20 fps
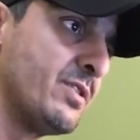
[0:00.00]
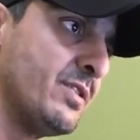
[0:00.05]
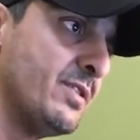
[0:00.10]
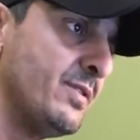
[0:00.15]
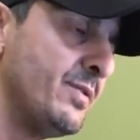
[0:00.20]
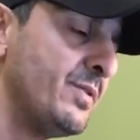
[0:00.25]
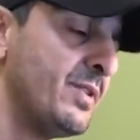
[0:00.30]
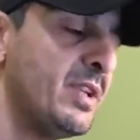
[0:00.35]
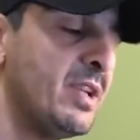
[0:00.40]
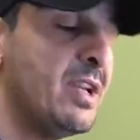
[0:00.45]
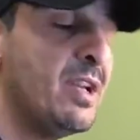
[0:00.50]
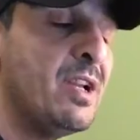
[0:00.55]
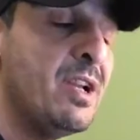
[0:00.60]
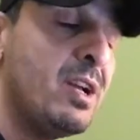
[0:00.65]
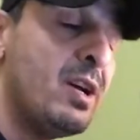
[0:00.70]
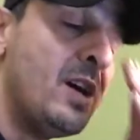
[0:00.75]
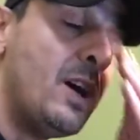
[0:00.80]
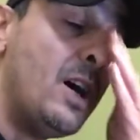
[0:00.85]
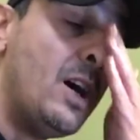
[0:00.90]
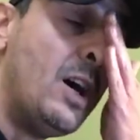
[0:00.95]
And
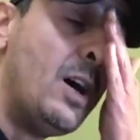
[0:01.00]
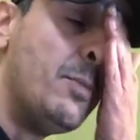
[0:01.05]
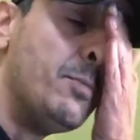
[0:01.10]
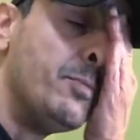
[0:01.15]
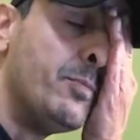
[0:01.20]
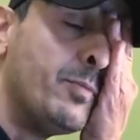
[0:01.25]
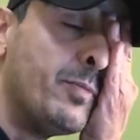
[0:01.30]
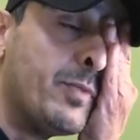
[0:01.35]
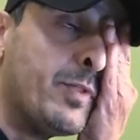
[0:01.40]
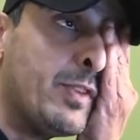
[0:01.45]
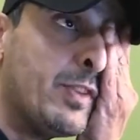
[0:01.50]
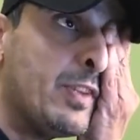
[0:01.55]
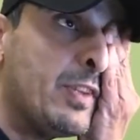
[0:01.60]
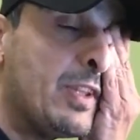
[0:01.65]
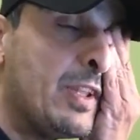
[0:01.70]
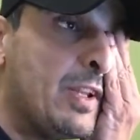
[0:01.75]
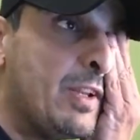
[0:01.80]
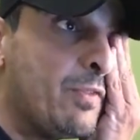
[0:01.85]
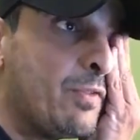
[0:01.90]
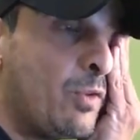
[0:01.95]
um,
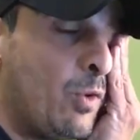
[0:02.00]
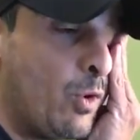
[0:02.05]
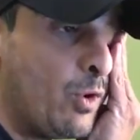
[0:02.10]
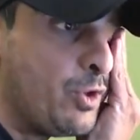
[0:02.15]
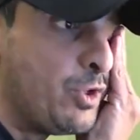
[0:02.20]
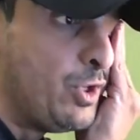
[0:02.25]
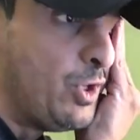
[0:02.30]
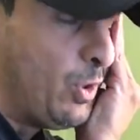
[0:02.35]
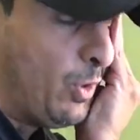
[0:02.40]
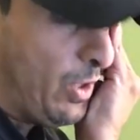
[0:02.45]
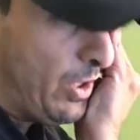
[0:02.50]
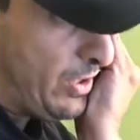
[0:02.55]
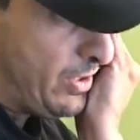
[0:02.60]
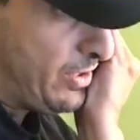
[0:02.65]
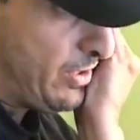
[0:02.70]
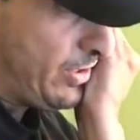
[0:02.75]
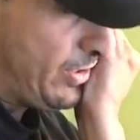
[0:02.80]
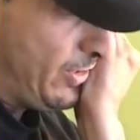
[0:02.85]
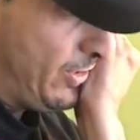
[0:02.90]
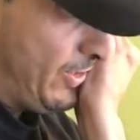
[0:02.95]
then, of course,
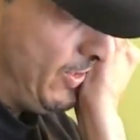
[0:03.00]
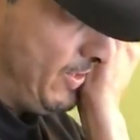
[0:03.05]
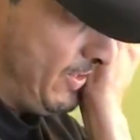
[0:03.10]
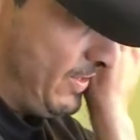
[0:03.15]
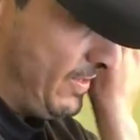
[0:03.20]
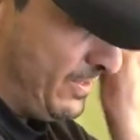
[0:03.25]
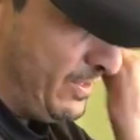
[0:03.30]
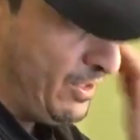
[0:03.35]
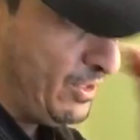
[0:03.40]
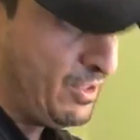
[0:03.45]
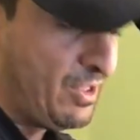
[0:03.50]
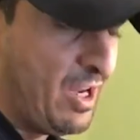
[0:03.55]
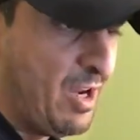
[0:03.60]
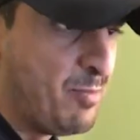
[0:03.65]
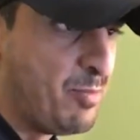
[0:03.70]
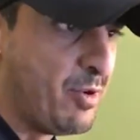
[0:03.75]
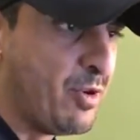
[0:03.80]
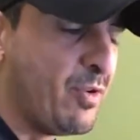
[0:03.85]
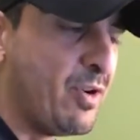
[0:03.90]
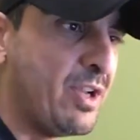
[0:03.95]
as in time
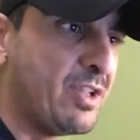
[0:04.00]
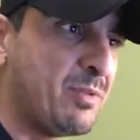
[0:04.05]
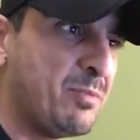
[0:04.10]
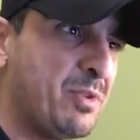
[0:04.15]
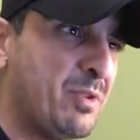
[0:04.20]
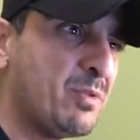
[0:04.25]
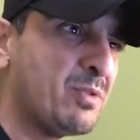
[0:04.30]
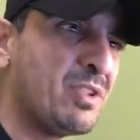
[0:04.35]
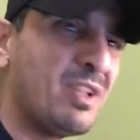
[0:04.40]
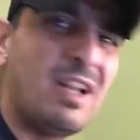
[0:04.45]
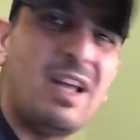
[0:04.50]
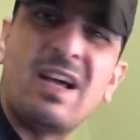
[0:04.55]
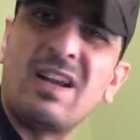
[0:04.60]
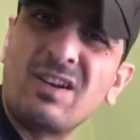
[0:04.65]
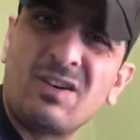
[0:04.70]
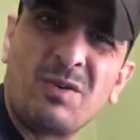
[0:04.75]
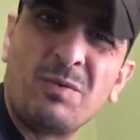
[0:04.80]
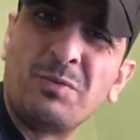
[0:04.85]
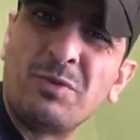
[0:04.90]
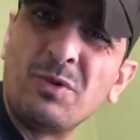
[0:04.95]
progressed, I mean, there was a lot
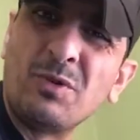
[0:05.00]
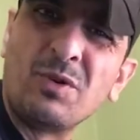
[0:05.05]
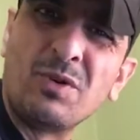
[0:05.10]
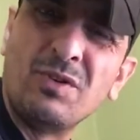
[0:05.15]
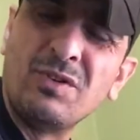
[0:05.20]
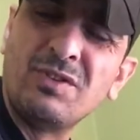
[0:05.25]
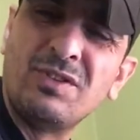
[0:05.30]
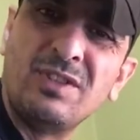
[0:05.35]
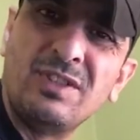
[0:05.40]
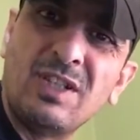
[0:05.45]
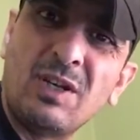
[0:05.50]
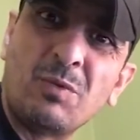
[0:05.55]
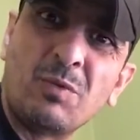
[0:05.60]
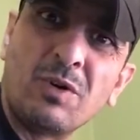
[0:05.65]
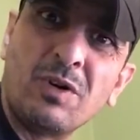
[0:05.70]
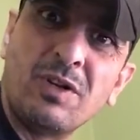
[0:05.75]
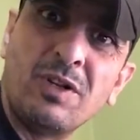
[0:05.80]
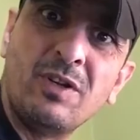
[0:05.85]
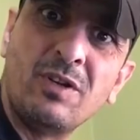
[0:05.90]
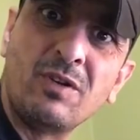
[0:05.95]
of cryptocurrencies that
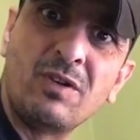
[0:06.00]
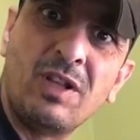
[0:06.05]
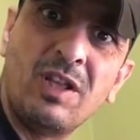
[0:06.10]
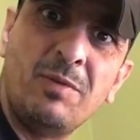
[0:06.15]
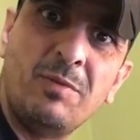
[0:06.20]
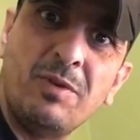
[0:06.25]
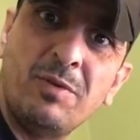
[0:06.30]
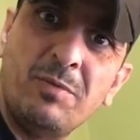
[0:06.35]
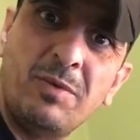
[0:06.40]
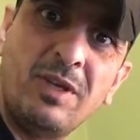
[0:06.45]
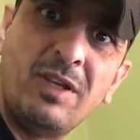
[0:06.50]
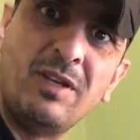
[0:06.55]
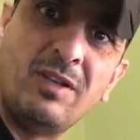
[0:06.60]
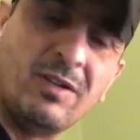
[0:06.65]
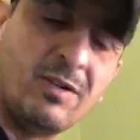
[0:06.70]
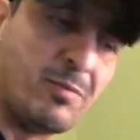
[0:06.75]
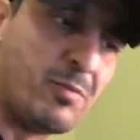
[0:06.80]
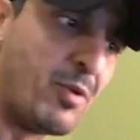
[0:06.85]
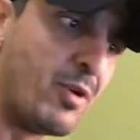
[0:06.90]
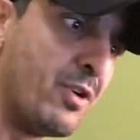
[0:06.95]
were, claiming to be,
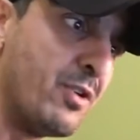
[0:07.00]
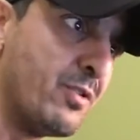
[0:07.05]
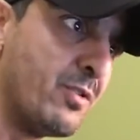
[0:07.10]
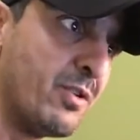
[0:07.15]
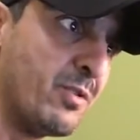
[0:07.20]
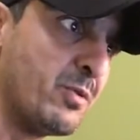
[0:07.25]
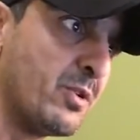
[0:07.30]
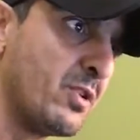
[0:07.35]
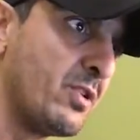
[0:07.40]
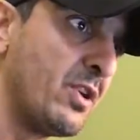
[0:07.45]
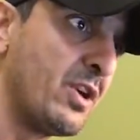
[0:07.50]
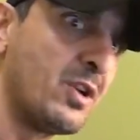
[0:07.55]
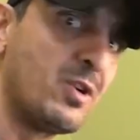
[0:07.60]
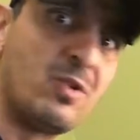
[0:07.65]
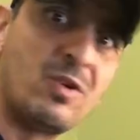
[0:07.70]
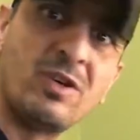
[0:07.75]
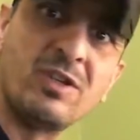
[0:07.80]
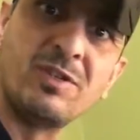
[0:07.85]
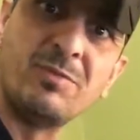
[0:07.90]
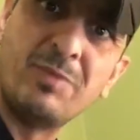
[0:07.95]
partnering with credit
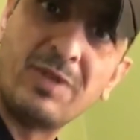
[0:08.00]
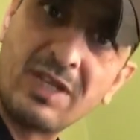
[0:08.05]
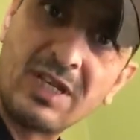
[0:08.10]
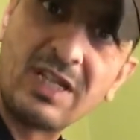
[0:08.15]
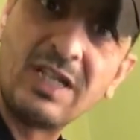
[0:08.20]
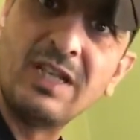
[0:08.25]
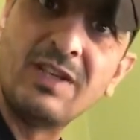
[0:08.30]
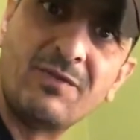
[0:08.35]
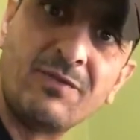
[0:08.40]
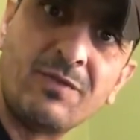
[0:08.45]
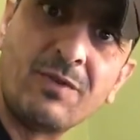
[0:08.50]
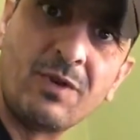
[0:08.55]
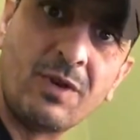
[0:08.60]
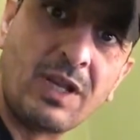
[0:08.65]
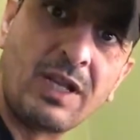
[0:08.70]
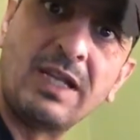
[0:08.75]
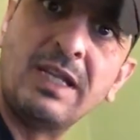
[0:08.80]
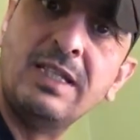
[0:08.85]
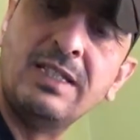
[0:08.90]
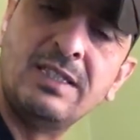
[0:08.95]
cards and making it for
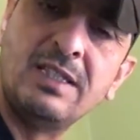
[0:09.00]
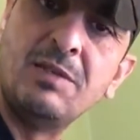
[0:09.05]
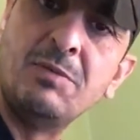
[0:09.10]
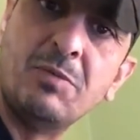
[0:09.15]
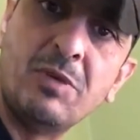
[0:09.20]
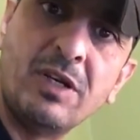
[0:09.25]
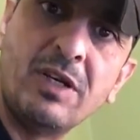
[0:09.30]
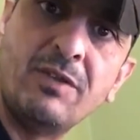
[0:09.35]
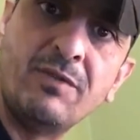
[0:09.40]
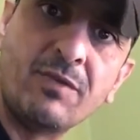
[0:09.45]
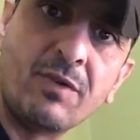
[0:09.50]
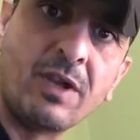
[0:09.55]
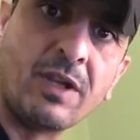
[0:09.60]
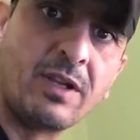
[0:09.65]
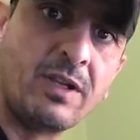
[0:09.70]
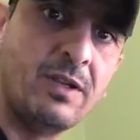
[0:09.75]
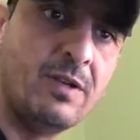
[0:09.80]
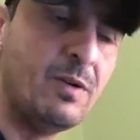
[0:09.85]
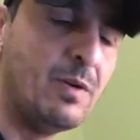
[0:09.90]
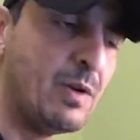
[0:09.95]
like easy money for like,
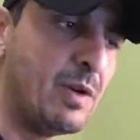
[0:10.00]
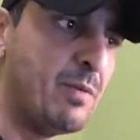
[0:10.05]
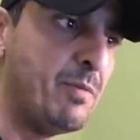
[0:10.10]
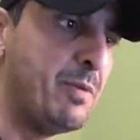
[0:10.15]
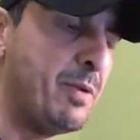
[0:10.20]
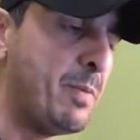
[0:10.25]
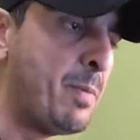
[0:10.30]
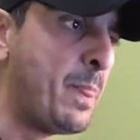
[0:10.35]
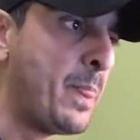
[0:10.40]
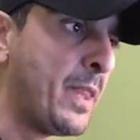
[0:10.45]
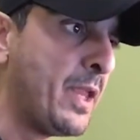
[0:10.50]
you know what I mean?